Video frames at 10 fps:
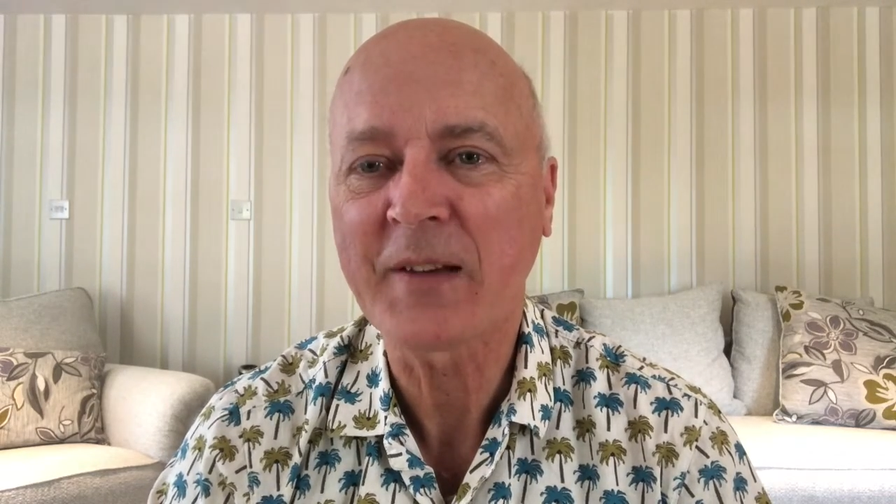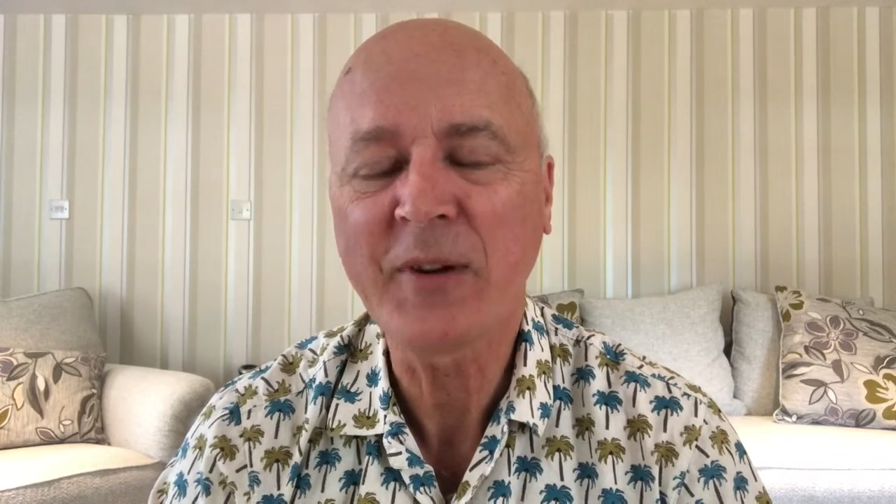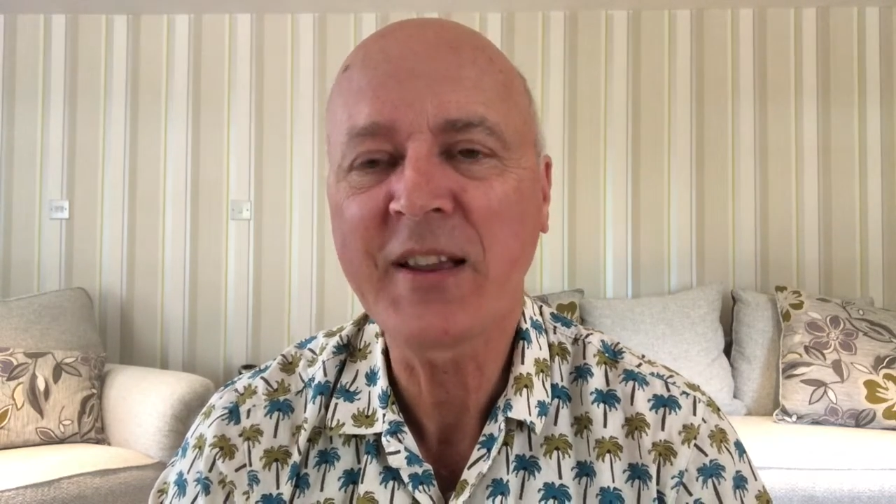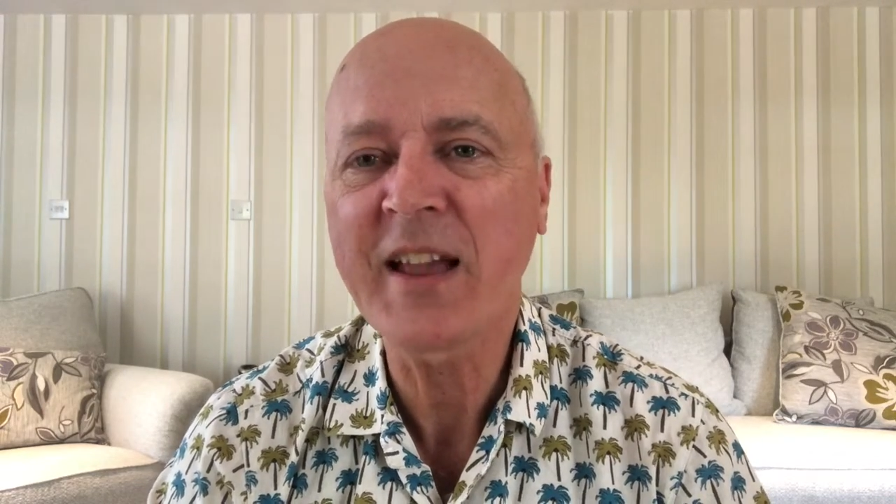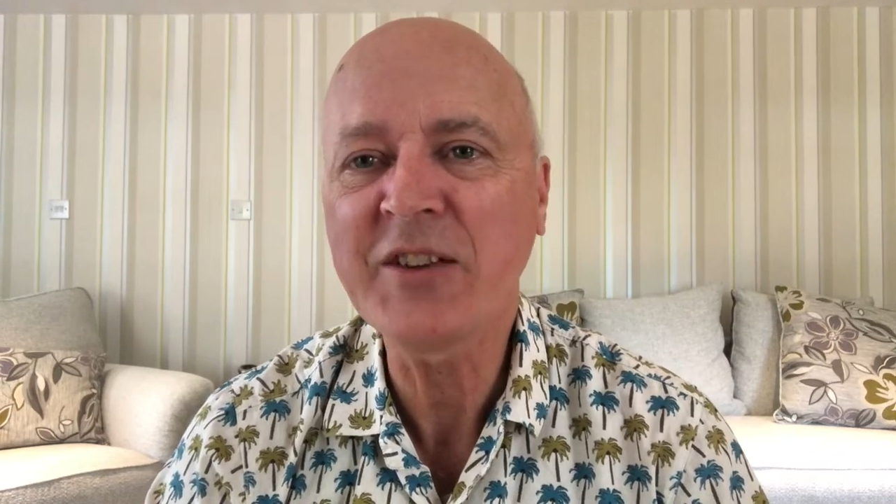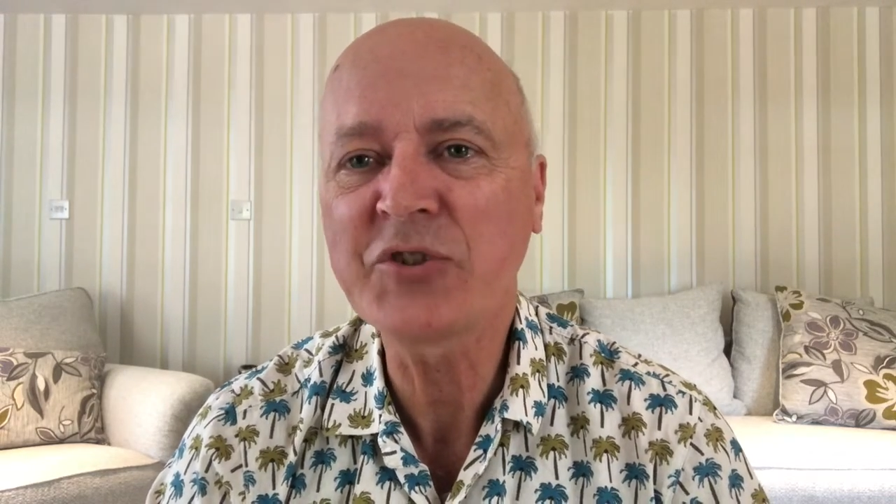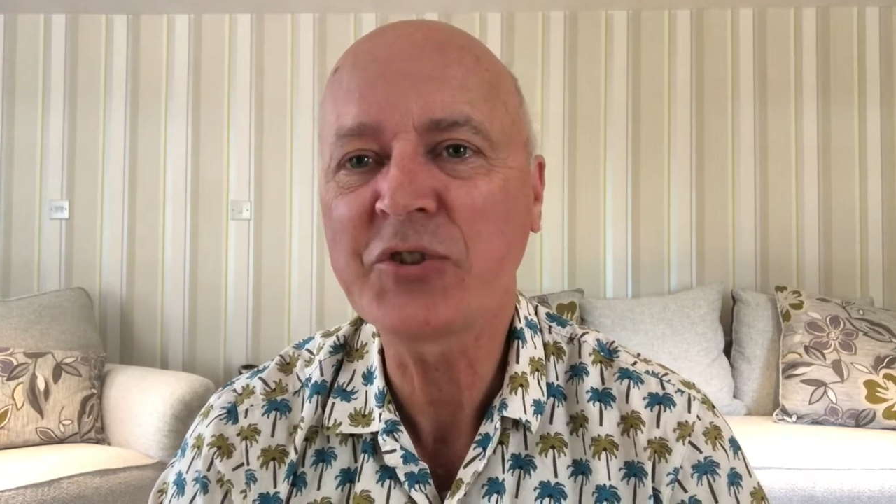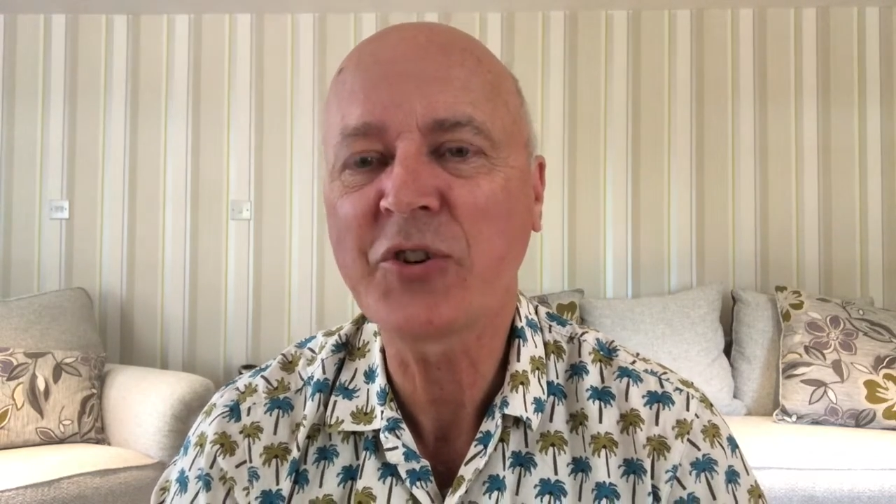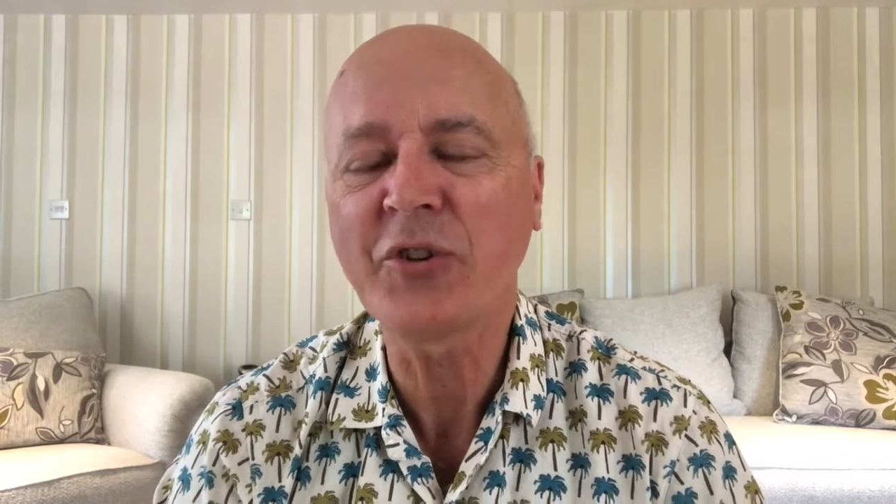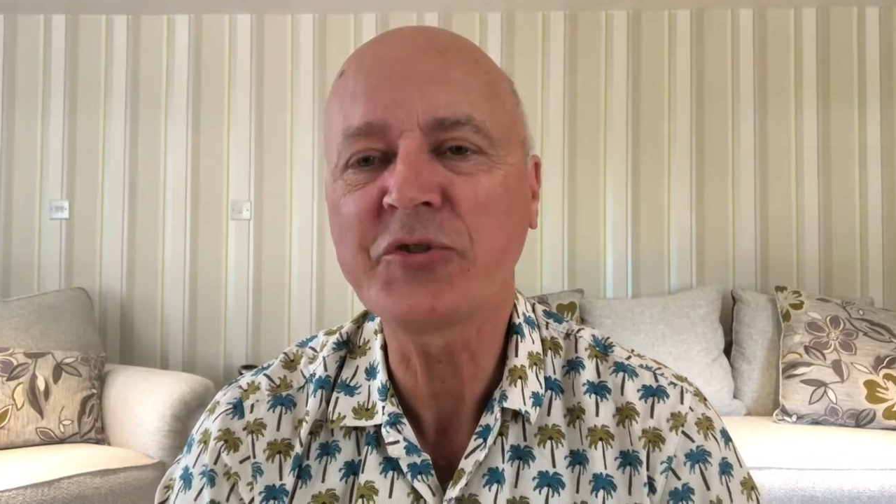Well, again,
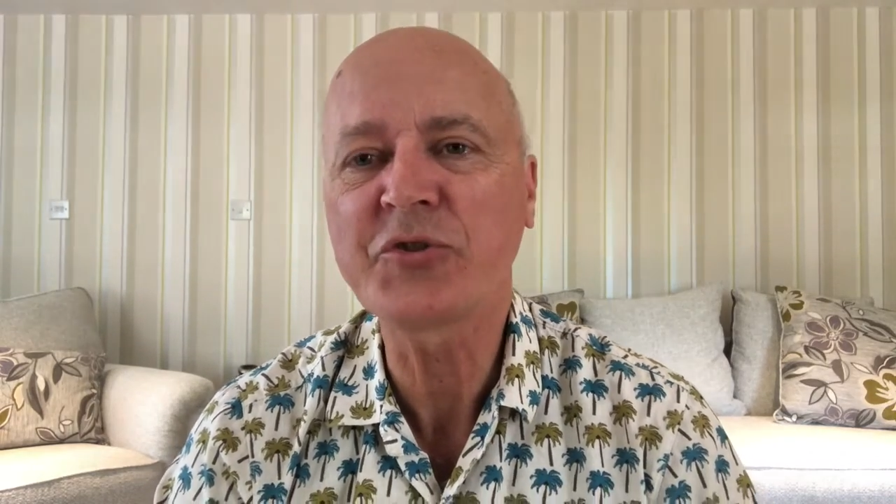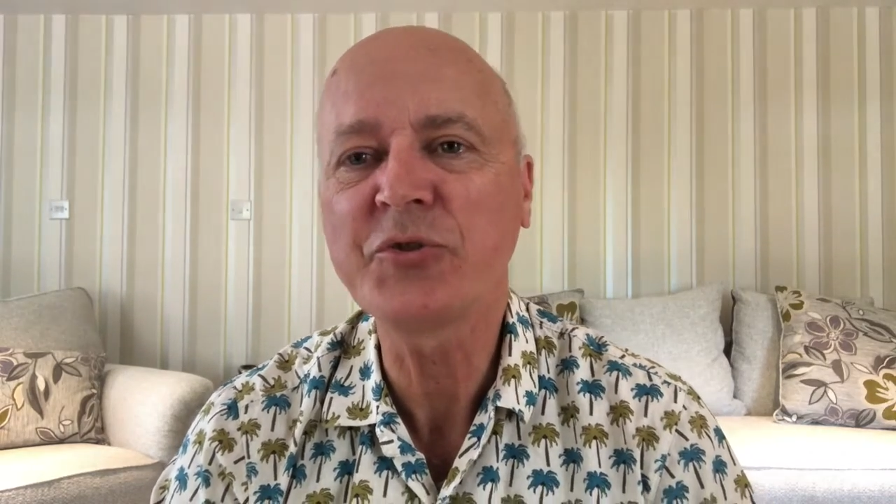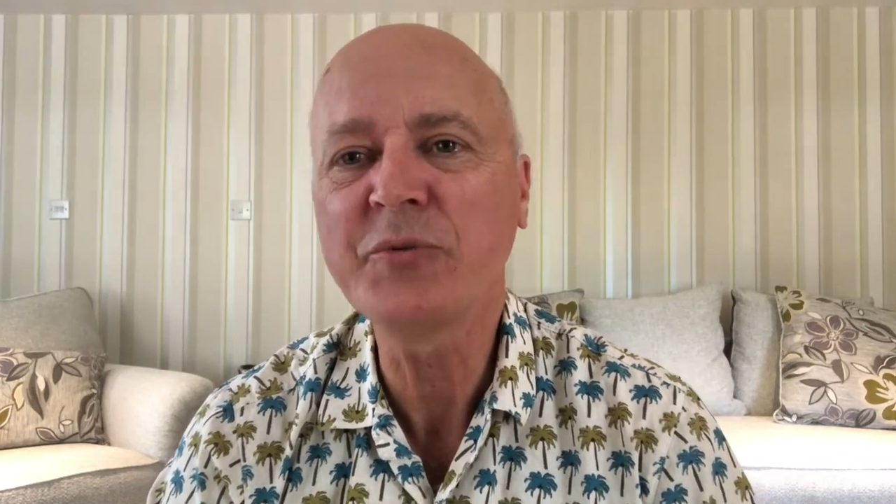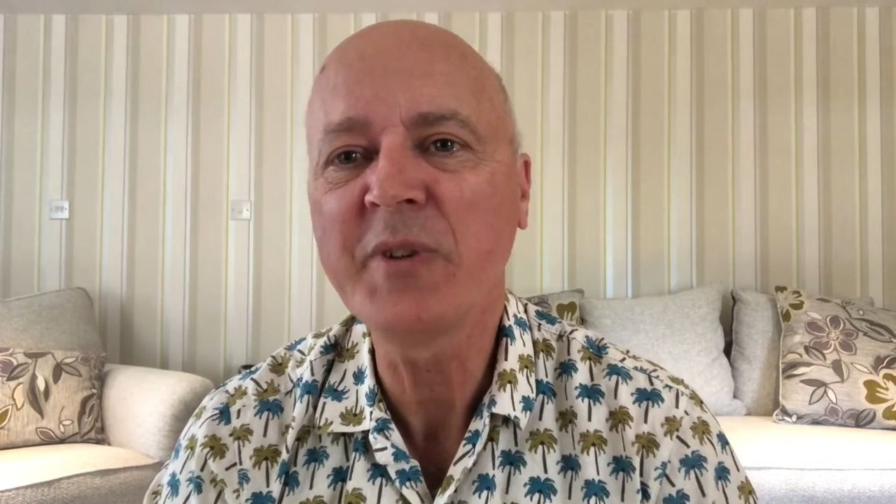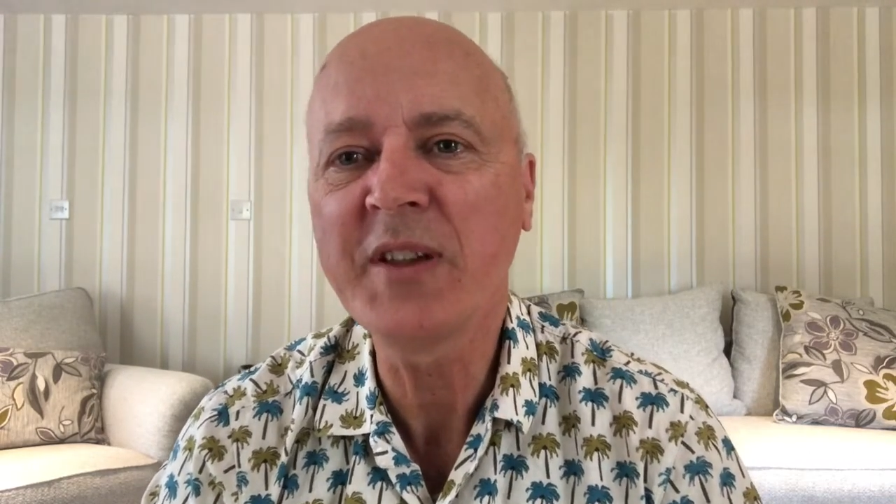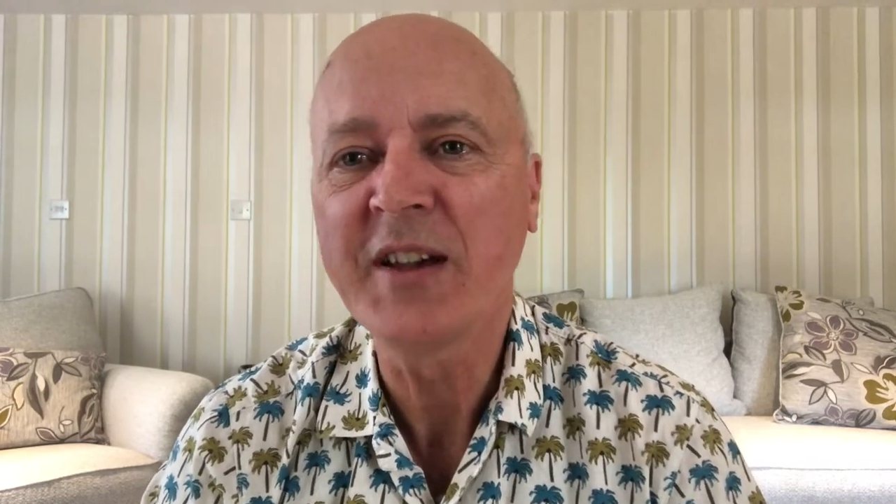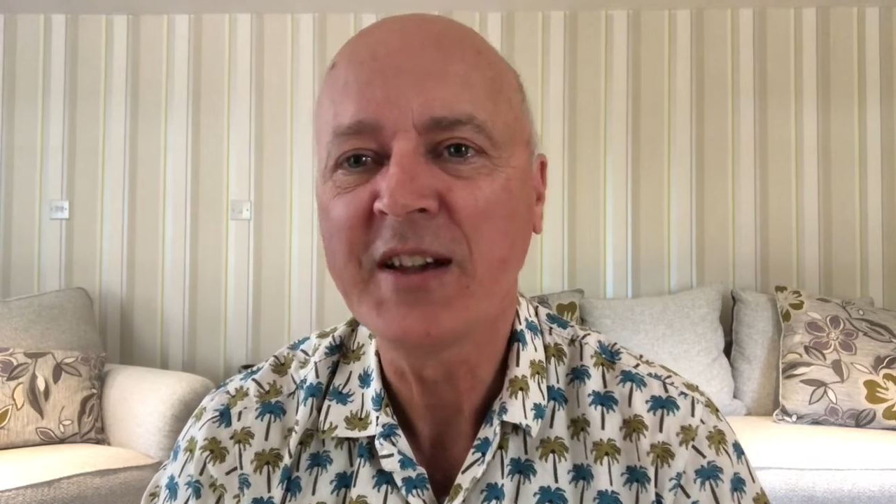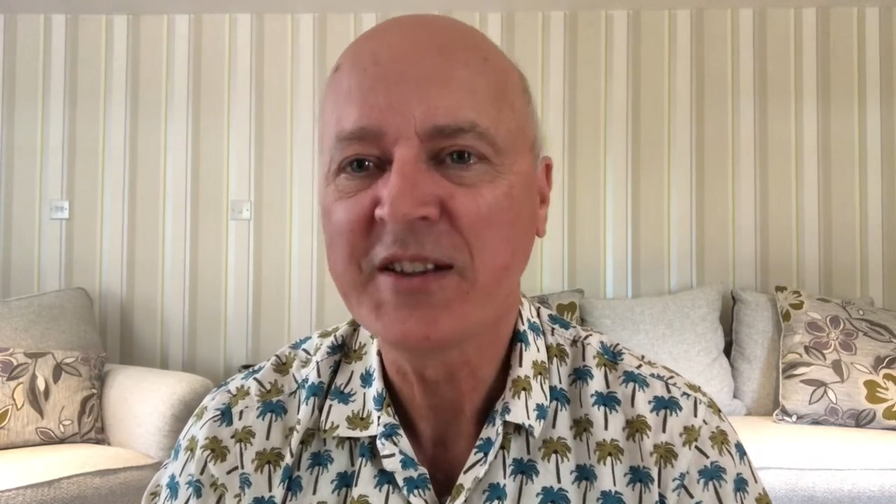God drew me